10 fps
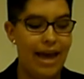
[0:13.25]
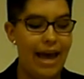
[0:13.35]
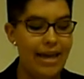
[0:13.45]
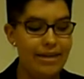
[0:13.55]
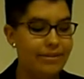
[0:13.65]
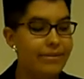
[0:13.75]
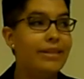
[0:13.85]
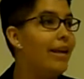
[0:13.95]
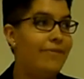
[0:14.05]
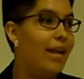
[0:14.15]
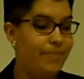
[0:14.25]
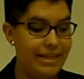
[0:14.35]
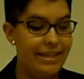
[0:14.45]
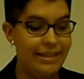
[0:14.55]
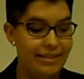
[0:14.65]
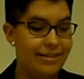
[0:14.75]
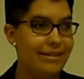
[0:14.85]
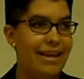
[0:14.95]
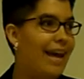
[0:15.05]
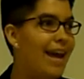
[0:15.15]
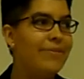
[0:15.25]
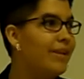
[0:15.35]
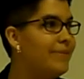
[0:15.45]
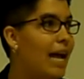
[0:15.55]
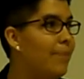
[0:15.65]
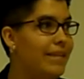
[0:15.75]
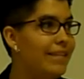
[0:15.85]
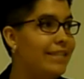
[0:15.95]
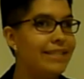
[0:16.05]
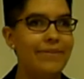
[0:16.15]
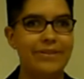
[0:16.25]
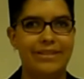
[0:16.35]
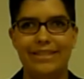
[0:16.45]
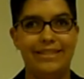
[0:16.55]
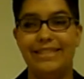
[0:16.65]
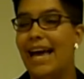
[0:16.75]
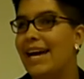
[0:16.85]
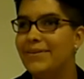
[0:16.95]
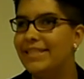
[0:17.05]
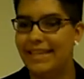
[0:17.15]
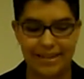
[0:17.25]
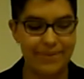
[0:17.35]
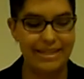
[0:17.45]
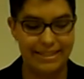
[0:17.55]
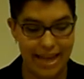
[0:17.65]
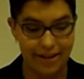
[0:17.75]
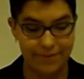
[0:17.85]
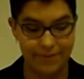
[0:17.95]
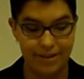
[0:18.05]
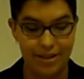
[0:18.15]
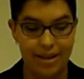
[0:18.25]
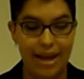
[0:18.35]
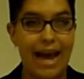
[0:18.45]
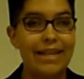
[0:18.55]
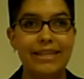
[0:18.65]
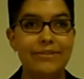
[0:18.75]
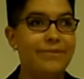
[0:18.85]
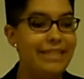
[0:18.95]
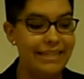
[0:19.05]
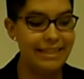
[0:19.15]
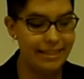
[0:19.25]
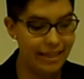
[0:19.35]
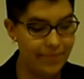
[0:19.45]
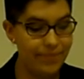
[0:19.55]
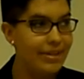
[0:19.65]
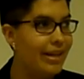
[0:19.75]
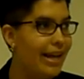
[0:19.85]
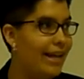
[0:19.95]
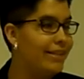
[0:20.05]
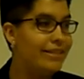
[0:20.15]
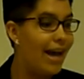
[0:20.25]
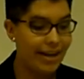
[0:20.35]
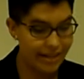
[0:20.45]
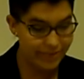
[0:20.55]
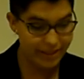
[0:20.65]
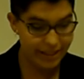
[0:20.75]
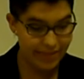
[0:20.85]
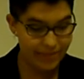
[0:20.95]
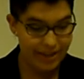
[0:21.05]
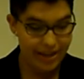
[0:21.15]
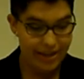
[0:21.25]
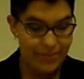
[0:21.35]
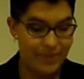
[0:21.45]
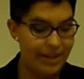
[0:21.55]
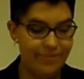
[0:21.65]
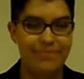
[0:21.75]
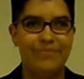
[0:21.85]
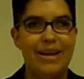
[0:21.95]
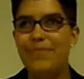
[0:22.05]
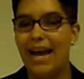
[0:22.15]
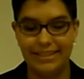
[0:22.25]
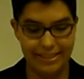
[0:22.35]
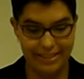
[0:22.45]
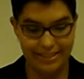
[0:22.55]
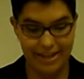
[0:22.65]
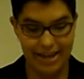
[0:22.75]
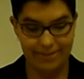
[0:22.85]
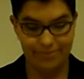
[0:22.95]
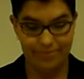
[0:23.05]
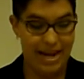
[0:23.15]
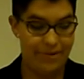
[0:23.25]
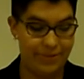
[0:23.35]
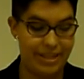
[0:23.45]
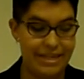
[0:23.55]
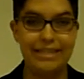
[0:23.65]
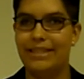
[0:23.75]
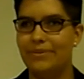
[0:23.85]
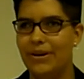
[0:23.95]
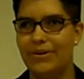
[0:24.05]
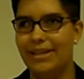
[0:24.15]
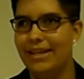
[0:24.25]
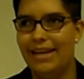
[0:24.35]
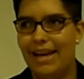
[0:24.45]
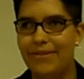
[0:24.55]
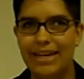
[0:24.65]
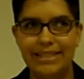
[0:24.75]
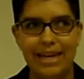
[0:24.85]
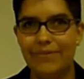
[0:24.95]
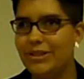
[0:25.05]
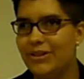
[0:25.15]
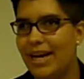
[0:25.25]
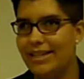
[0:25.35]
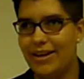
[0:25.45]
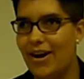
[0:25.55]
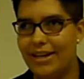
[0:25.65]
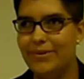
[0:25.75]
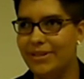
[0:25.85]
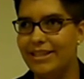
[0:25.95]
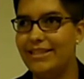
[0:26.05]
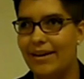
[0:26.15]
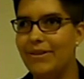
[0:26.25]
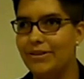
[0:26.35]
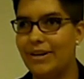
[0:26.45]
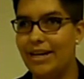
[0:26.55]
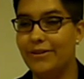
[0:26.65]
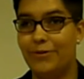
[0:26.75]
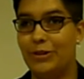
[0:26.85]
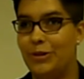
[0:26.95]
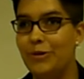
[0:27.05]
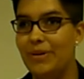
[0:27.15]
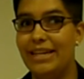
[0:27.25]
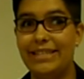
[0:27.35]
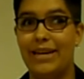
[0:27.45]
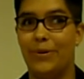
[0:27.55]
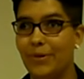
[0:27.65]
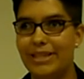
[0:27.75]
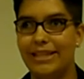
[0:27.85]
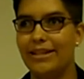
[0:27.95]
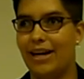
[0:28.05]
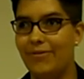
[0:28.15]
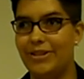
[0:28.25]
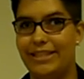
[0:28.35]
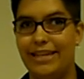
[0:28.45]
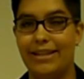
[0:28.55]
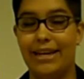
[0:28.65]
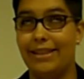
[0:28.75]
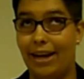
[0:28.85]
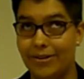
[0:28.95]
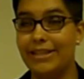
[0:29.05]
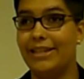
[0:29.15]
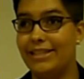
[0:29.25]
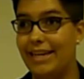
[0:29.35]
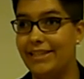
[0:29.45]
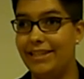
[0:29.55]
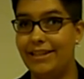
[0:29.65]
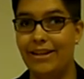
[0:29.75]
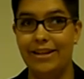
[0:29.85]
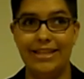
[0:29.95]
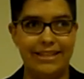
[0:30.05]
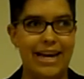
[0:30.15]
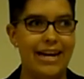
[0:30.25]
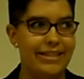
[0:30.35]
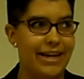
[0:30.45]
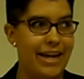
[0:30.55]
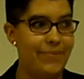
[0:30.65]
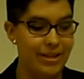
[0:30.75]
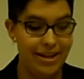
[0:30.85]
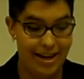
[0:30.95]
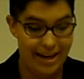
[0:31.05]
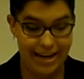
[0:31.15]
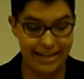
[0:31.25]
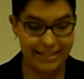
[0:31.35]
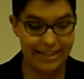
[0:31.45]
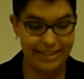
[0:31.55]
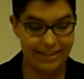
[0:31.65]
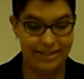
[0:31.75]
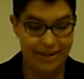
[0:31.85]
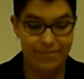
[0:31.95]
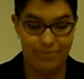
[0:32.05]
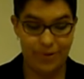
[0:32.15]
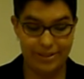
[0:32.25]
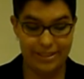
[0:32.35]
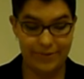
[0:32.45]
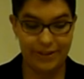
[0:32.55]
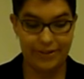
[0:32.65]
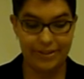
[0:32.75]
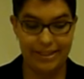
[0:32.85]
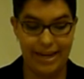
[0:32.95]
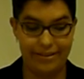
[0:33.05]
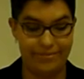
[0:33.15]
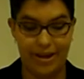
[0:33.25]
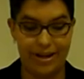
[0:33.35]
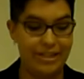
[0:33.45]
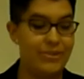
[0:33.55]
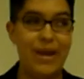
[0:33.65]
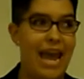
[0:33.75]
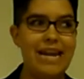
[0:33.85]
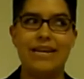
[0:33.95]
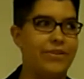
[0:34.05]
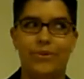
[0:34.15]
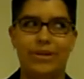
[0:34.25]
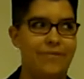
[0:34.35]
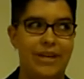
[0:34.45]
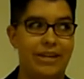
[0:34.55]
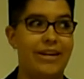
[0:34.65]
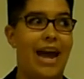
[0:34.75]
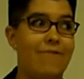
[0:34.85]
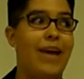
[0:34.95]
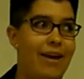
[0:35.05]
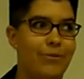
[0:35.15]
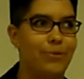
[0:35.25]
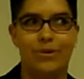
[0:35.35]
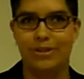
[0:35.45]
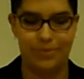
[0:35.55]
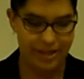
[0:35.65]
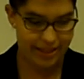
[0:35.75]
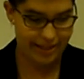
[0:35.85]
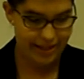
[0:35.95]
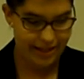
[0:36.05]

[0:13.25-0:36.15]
I love helping kids. I've loved helping kids ever since I was a kid myself. I love teaching them and talking with them, but my passion is not paved with an easy road. Have you guys ever tried talking with a seventh grader for 2 minutes and holding their holding their attention the entire time? I say it's more difficult than talking to any authority figure I've ever worked with.